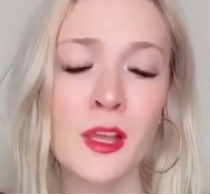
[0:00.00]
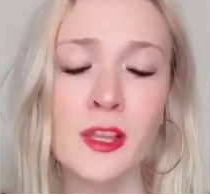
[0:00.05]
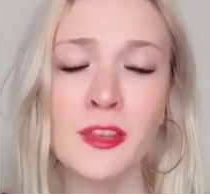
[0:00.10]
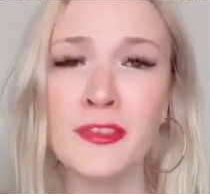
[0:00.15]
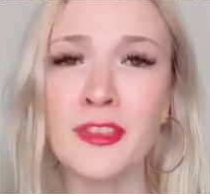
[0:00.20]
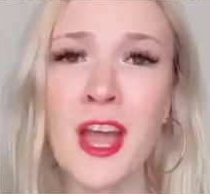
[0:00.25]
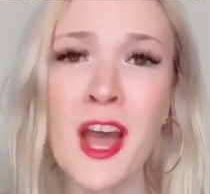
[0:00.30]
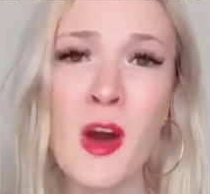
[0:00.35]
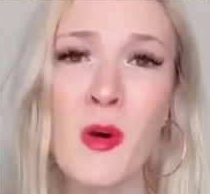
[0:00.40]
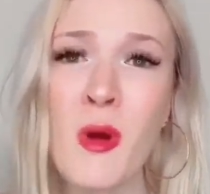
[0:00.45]

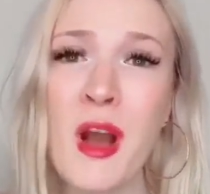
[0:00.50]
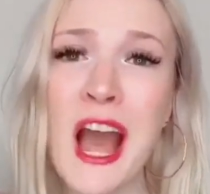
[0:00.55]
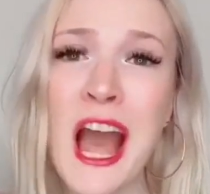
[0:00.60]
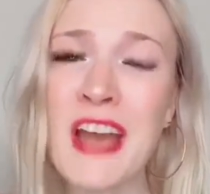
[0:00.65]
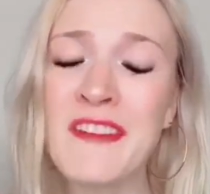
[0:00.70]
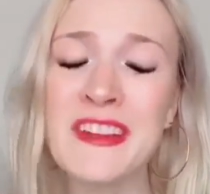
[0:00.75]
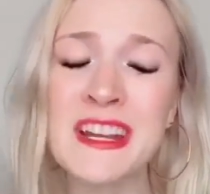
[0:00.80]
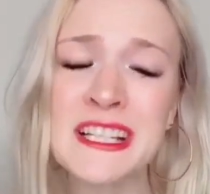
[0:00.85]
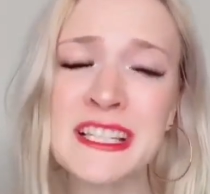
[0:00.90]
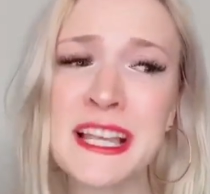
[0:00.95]
No, I haven't
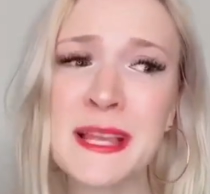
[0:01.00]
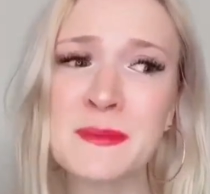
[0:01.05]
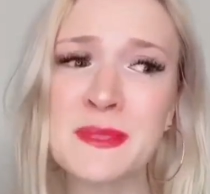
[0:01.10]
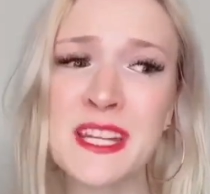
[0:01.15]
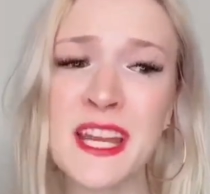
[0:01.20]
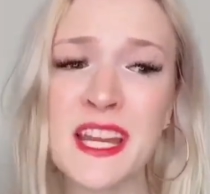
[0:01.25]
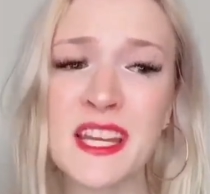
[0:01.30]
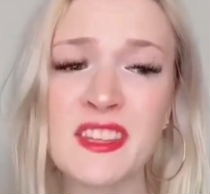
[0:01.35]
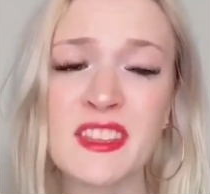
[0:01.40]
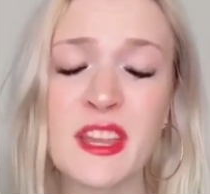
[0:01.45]
accepted
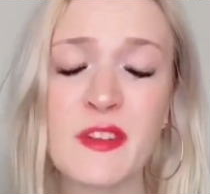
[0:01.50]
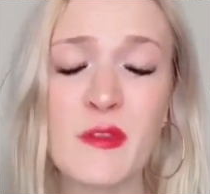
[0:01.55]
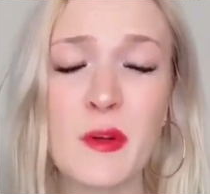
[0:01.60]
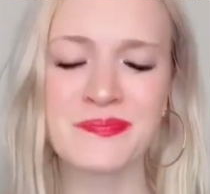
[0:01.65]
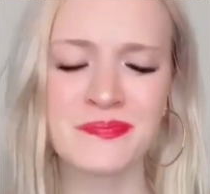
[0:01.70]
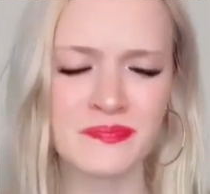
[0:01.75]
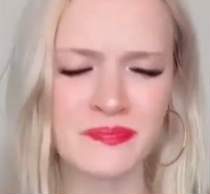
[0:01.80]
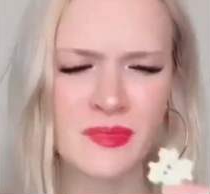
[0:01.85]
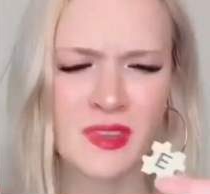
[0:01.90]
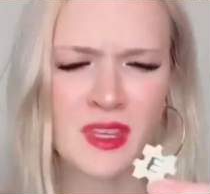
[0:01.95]
anything from...
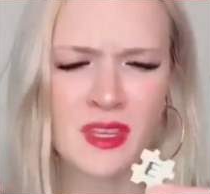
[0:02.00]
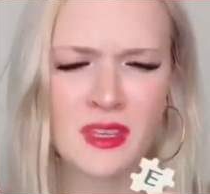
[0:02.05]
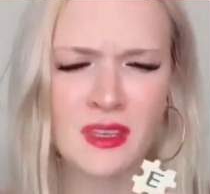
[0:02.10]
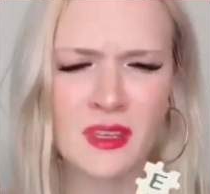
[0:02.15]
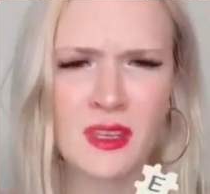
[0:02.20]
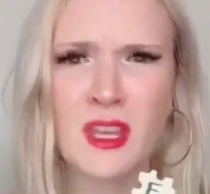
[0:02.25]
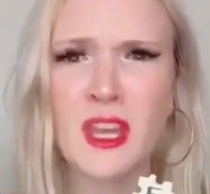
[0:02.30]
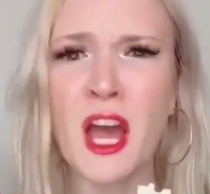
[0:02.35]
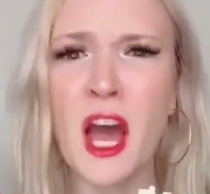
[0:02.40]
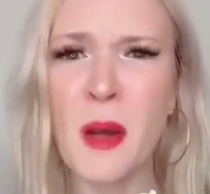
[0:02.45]

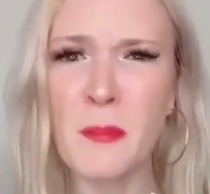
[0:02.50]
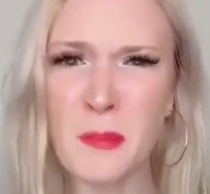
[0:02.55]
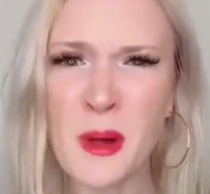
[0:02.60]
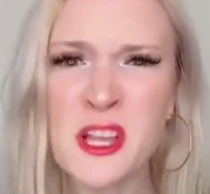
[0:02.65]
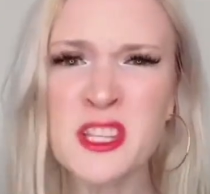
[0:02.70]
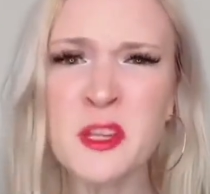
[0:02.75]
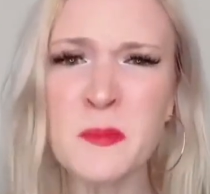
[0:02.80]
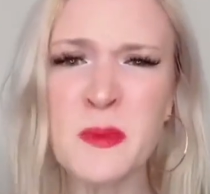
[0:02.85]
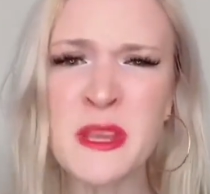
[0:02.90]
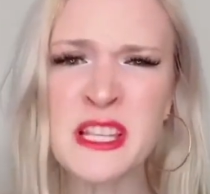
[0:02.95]
A puzzle
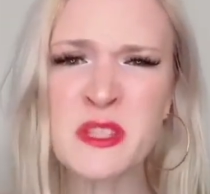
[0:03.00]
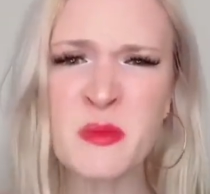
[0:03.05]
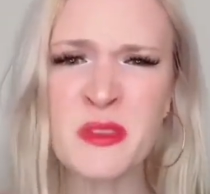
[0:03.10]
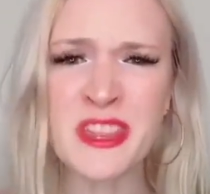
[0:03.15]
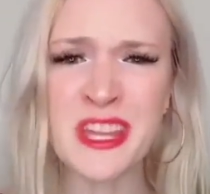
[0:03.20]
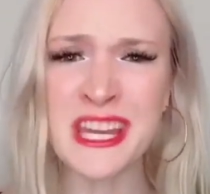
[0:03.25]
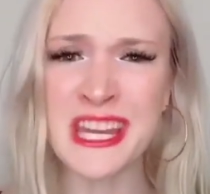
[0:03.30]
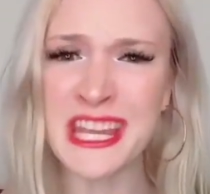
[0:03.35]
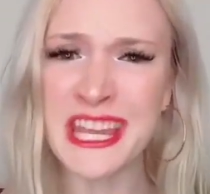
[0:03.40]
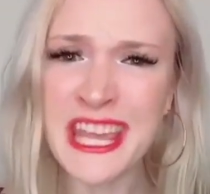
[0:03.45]
piece with an
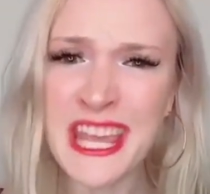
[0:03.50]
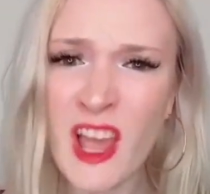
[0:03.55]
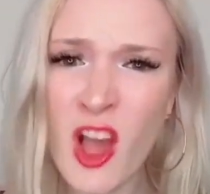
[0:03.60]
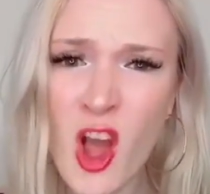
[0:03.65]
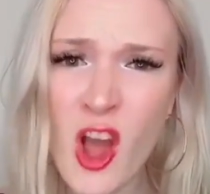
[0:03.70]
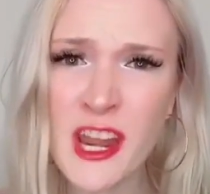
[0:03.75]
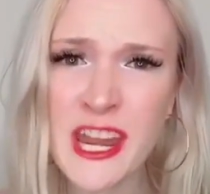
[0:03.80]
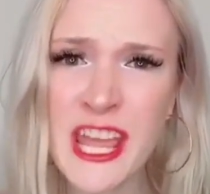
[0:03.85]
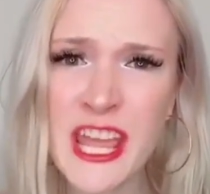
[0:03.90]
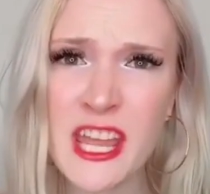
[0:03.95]
E
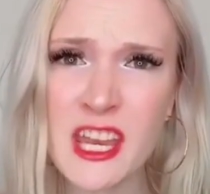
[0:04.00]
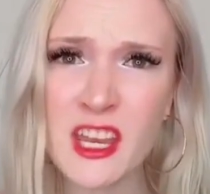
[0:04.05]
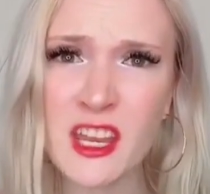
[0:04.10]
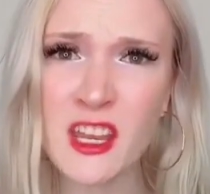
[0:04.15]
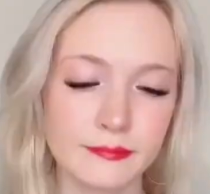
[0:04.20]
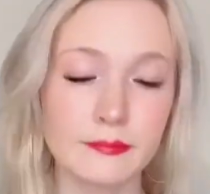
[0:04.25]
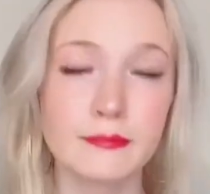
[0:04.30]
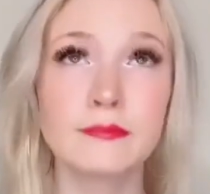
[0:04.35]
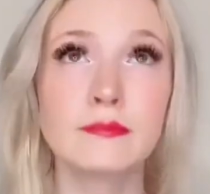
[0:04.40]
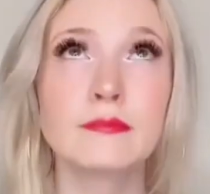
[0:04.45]
on it.
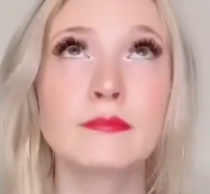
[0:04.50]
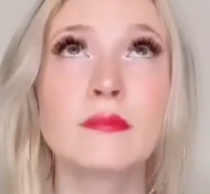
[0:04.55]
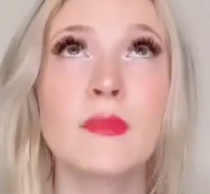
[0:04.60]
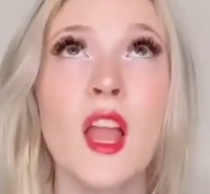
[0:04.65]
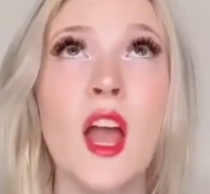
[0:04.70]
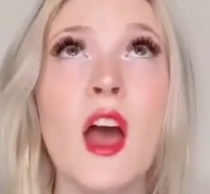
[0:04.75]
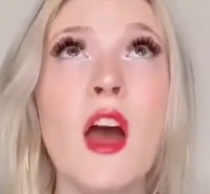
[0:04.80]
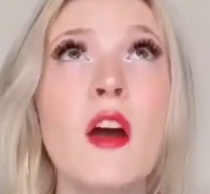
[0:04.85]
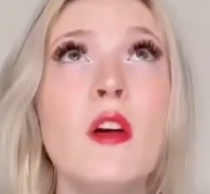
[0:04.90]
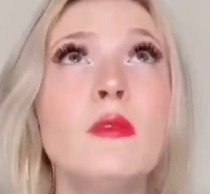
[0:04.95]

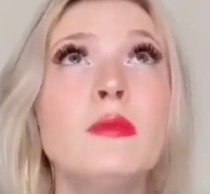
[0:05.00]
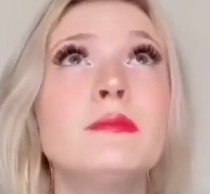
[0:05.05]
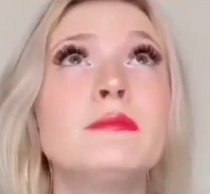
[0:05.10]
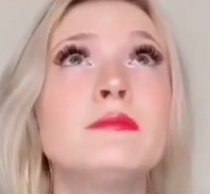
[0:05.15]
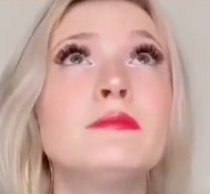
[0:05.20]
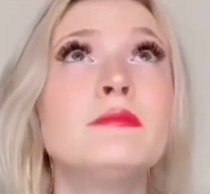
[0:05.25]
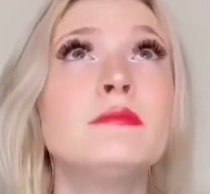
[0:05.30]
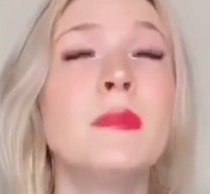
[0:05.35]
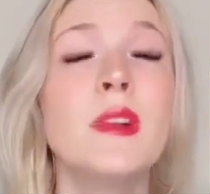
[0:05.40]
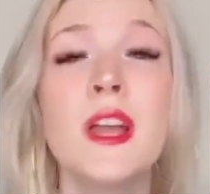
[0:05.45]
Oh,
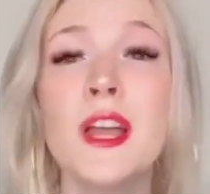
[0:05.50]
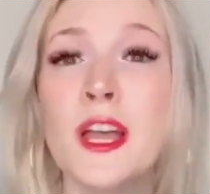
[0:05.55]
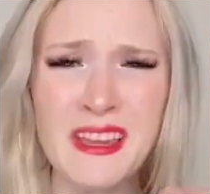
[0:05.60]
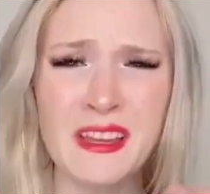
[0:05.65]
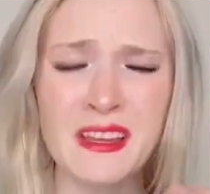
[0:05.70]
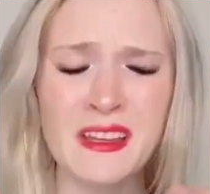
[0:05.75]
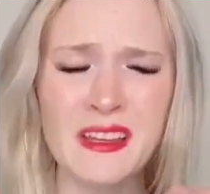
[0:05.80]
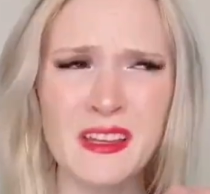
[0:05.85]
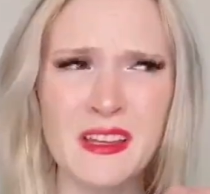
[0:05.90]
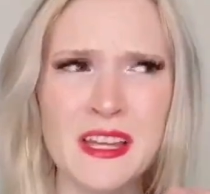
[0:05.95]

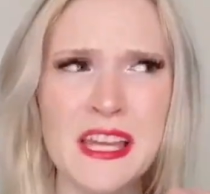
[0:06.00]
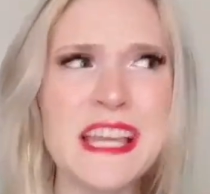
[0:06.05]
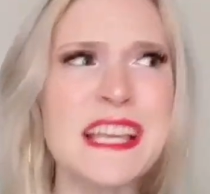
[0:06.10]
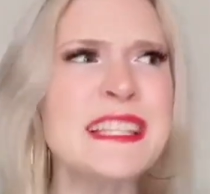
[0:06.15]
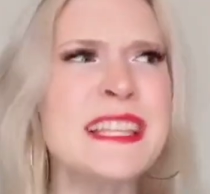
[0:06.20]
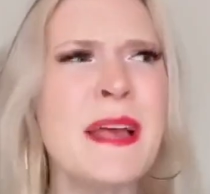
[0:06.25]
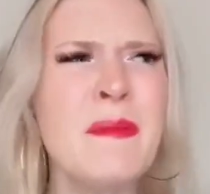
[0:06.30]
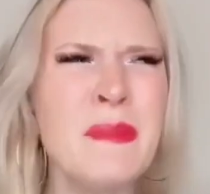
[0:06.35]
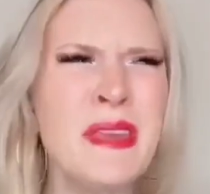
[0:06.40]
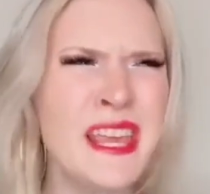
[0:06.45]
he sent
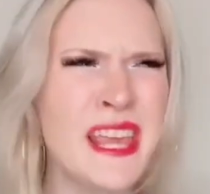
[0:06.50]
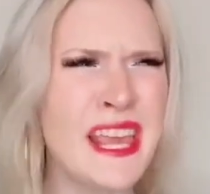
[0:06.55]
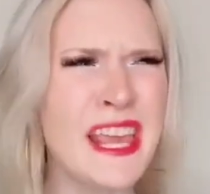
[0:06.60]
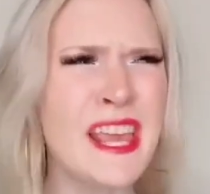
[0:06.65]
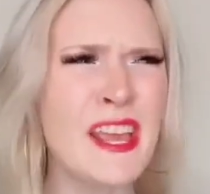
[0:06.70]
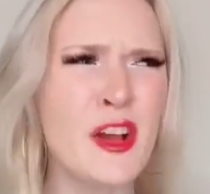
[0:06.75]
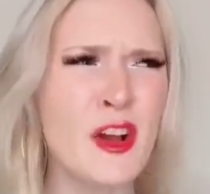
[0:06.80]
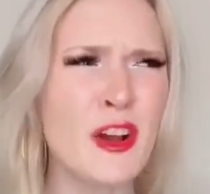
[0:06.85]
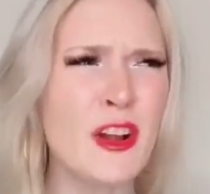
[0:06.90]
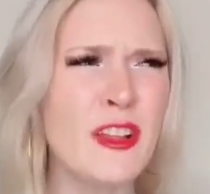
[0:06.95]
me E
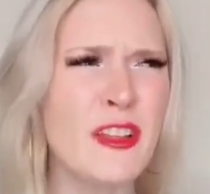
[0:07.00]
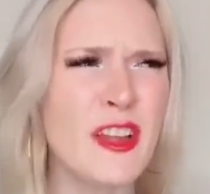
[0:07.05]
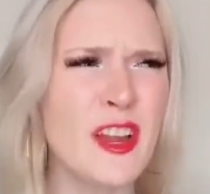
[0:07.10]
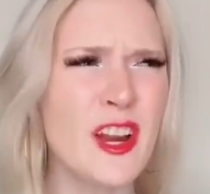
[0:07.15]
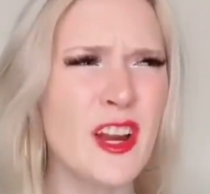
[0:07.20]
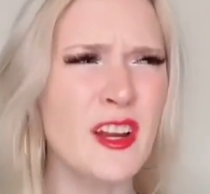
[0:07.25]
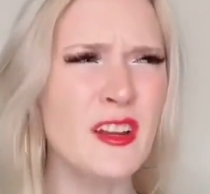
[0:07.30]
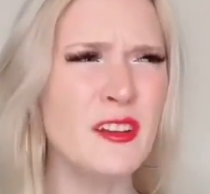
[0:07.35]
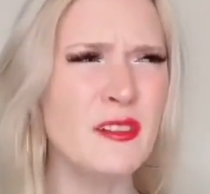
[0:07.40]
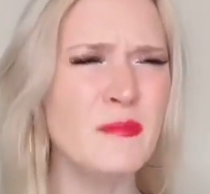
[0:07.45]
earlier.
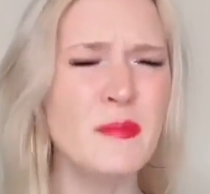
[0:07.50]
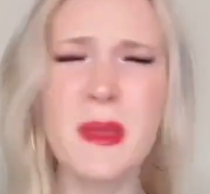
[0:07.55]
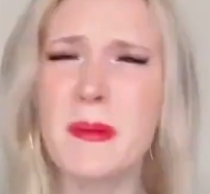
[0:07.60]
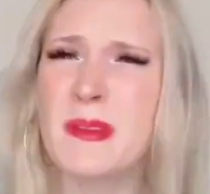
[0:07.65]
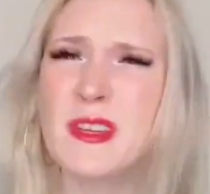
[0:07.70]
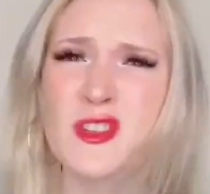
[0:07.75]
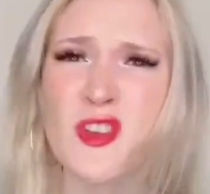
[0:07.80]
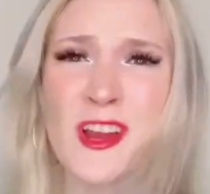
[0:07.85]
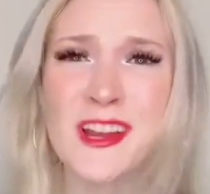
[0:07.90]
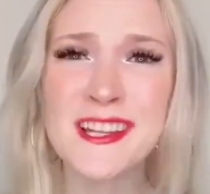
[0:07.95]
Maybe he's
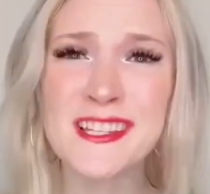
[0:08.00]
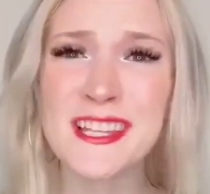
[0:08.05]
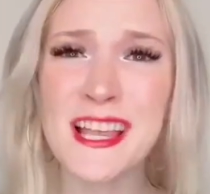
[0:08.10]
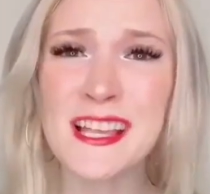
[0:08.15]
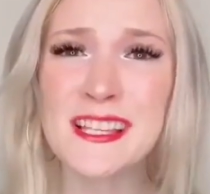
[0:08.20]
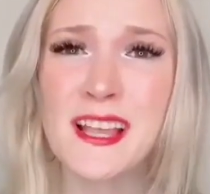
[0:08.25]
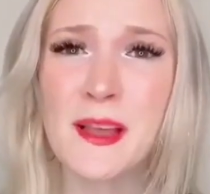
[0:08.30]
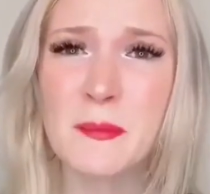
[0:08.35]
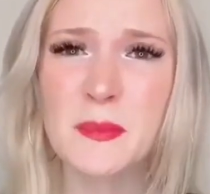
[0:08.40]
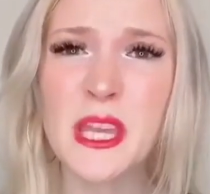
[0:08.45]
trying to say
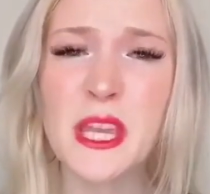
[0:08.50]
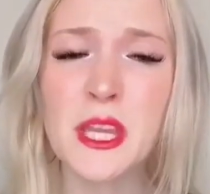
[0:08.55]
something?